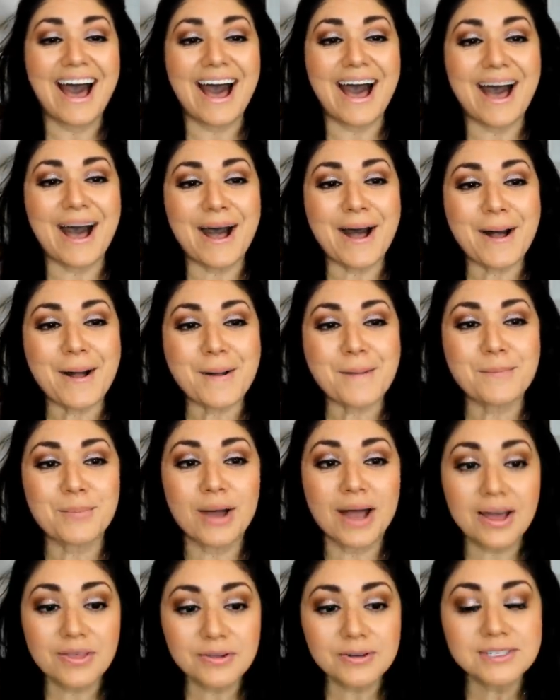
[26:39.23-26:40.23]
Uh, uh,
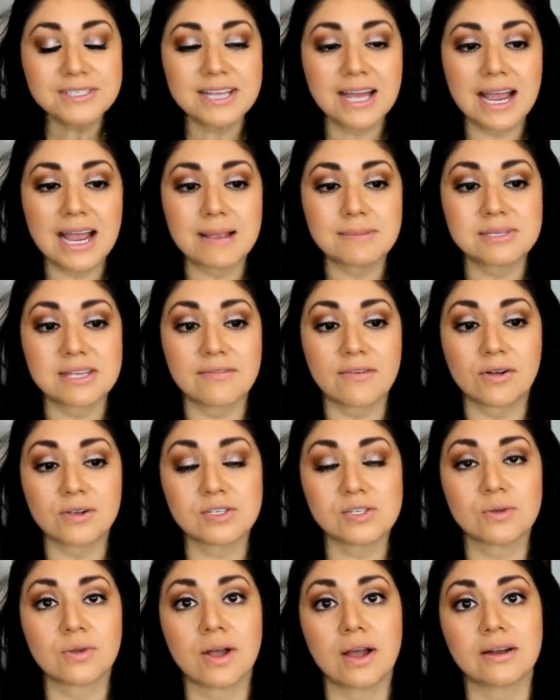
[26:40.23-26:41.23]
but other times I've
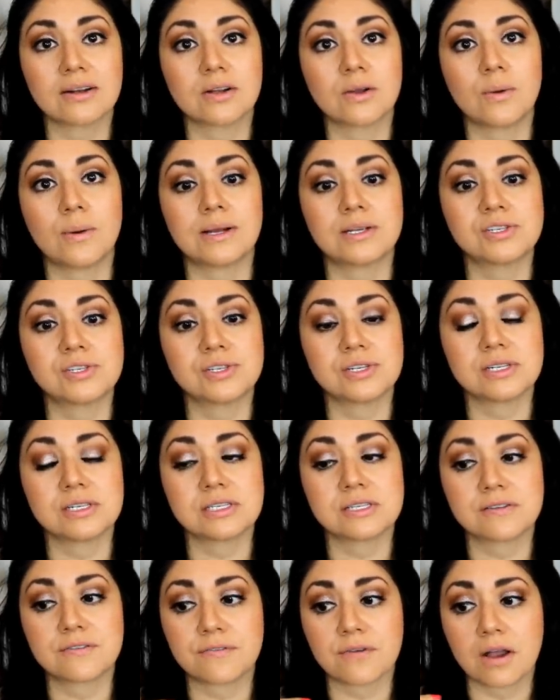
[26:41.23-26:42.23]
also gotten
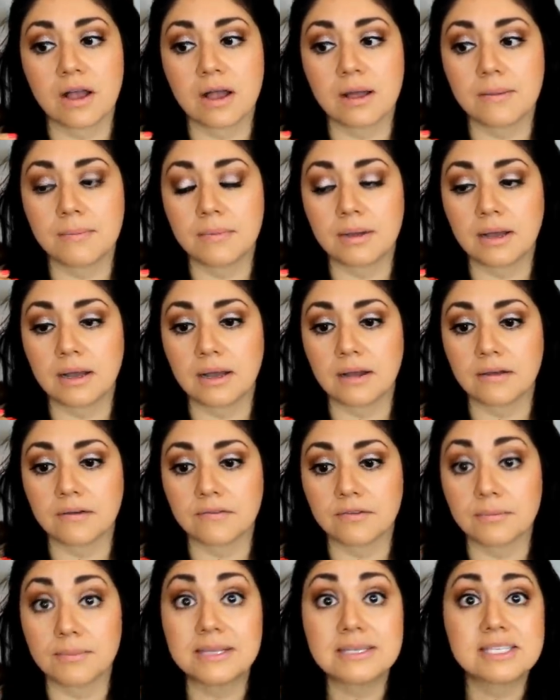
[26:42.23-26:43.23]
questions from uh,
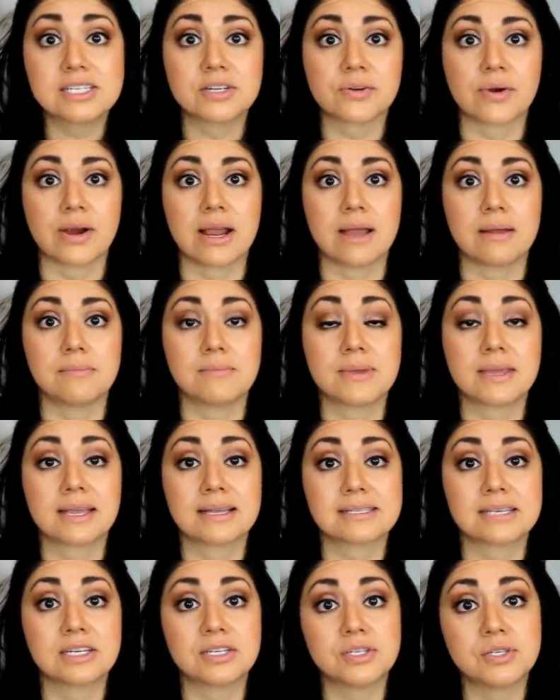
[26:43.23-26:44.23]
from Instagram
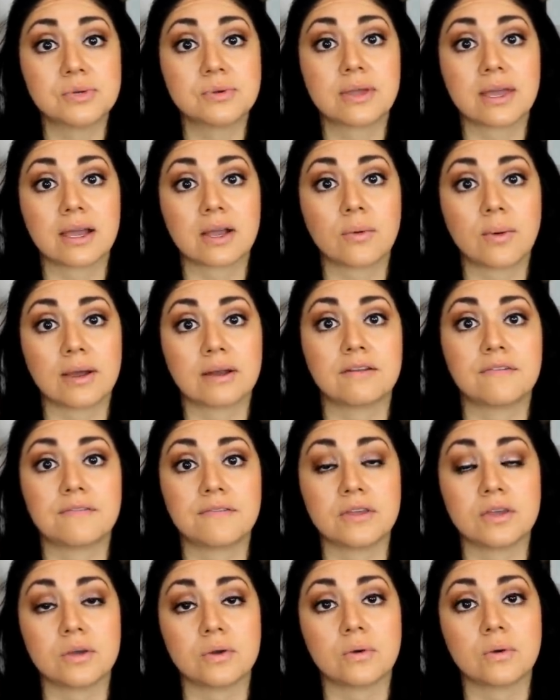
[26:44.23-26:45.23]
because I do get quite a
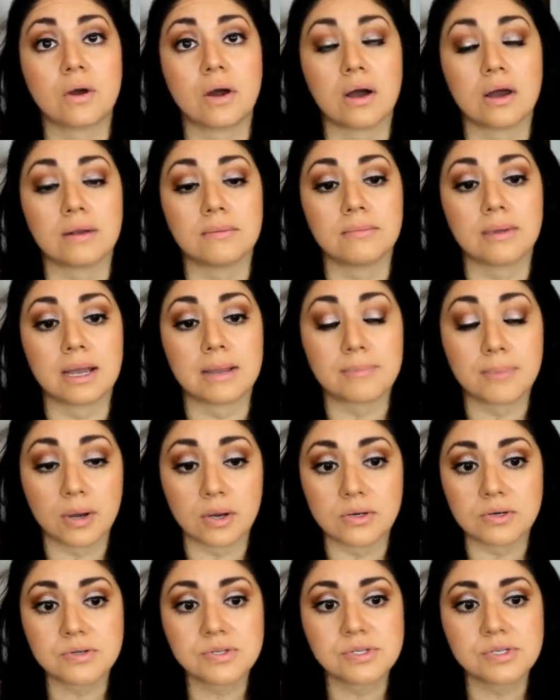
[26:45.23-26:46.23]
few on my
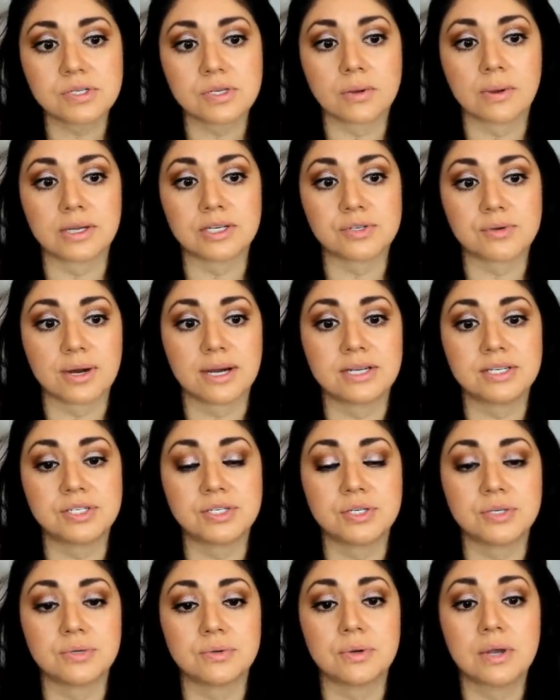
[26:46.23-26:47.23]
posts. So I try
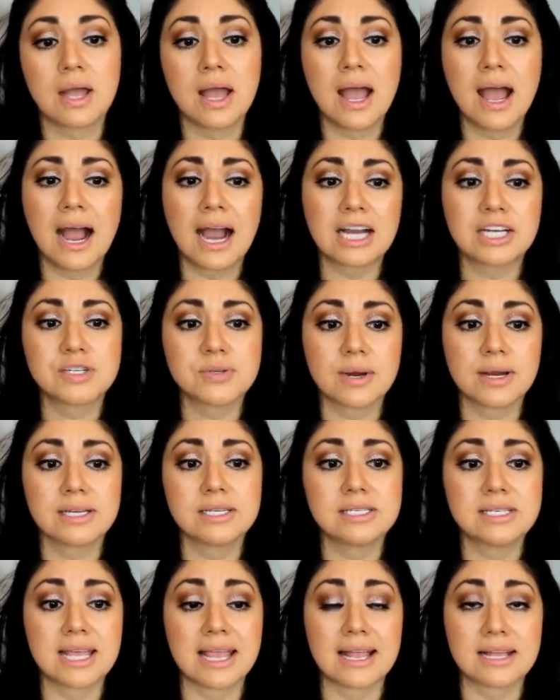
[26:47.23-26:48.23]
to I try
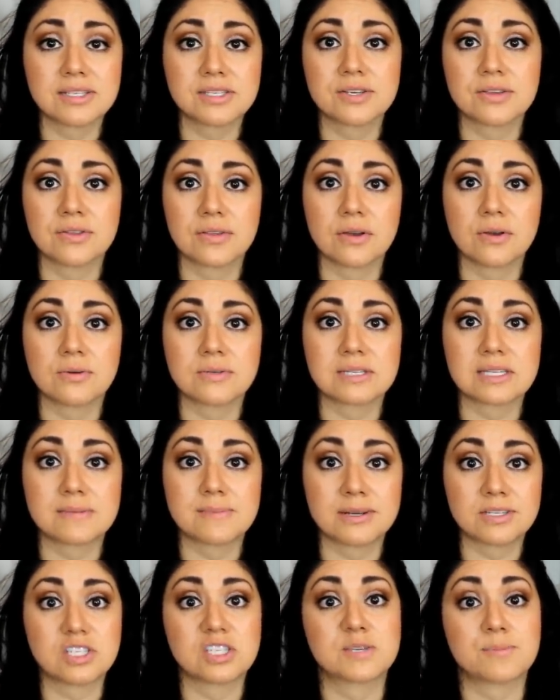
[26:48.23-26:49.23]
to answer those as
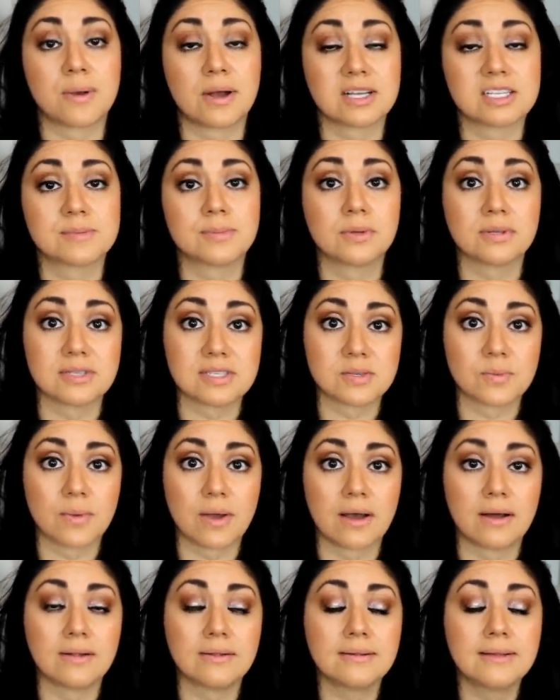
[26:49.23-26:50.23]
much as possible as
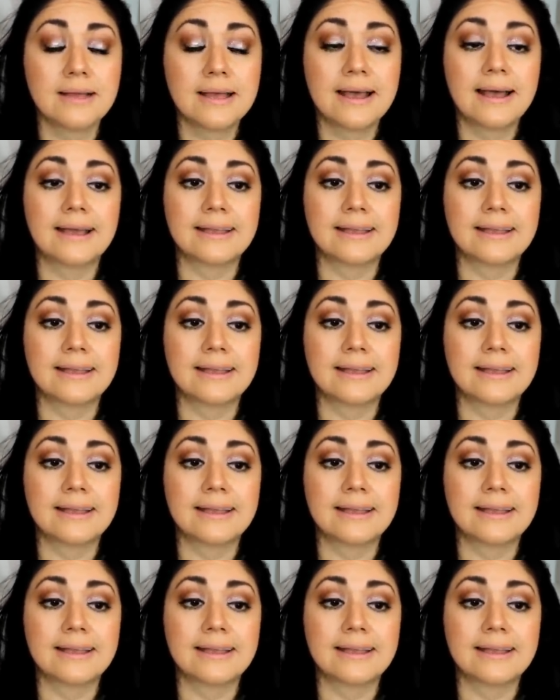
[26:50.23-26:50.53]
well.